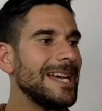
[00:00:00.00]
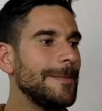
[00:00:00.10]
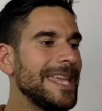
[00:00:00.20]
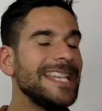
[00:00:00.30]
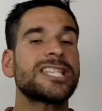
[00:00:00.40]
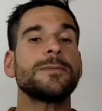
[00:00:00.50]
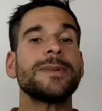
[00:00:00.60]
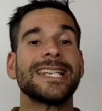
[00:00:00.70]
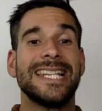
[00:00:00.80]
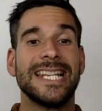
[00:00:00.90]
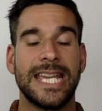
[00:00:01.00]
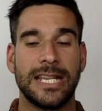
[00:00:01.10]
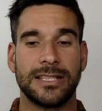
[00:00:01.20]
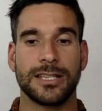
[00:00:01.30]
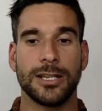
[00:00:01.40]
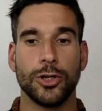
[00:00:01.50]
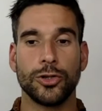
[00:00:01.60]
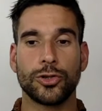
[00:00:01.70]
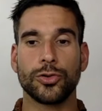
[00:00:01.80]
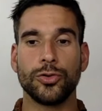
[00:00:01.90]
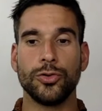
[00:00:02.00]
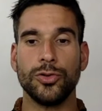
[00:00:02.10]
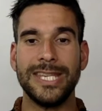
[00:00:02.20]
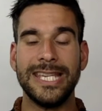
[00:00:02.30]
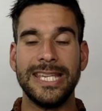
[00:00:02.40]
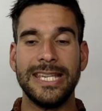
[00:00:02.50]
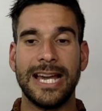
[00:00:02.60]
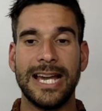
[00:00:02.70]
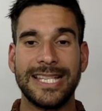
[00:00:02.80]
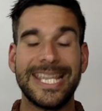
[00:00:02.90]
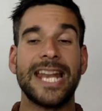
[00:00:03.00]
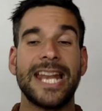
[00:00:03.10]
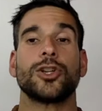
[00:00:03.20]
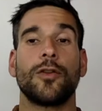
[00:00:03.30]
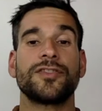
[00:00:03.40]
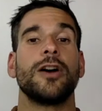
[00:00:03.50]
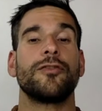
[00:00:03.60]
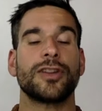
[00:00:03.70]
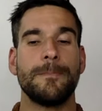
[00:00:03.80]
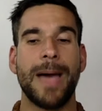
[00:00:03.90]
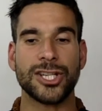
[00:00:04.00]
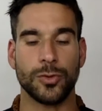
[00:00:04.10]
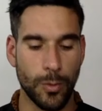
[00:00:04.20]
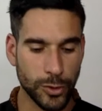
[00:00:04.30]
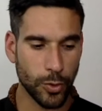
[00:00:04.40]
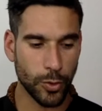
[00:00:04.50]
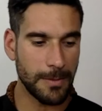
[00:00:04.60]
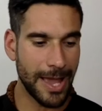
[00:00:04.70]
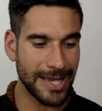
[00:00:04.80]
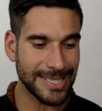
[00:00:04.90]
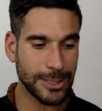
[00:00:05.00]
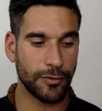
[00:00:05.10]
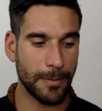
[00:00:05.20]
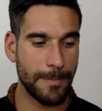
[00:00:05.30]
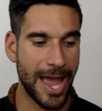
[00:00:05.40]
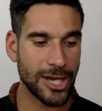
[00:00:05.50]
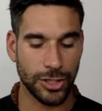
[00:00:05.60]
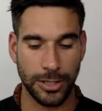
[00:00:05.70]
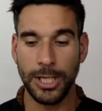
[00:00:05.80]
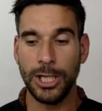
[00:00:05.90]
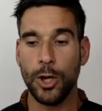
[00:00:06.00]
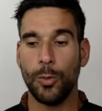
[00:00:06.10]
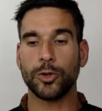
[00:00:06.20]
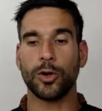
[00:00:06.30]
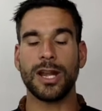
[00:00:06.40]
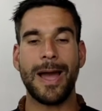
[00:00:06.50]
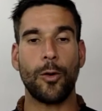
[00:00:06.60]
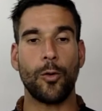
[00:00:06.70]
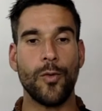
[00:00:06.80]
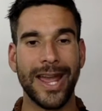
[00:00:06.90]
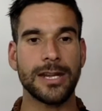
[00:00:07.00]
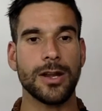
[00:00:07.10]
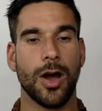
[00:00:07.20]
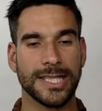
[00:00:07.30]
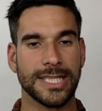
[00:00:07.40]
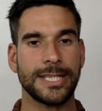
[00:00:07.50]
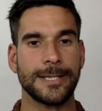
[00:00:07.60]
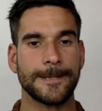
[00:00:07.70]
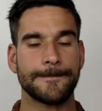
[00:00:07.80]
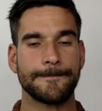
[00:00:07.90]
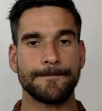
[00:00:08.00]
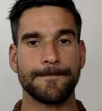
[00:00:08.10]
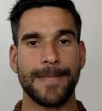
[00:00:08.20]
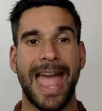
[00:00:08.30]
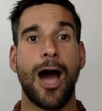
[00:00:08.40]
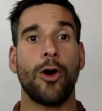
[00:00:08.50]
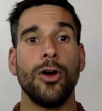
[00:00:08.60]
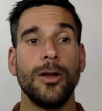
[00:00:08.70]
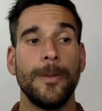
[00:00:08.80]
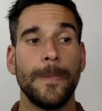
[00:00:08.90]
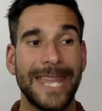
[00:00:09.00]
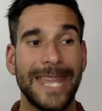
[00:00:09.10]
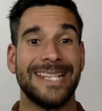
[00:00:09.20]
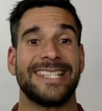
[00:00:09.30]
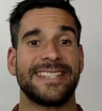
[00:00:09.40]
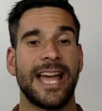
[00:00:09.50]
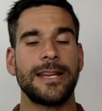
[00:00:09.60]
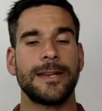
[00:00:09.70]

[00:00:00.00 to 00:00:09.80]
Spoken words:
intimately linked to the tenet of self-compassion. When we're talking about self-compassion, we're talking about recognizing our inner state,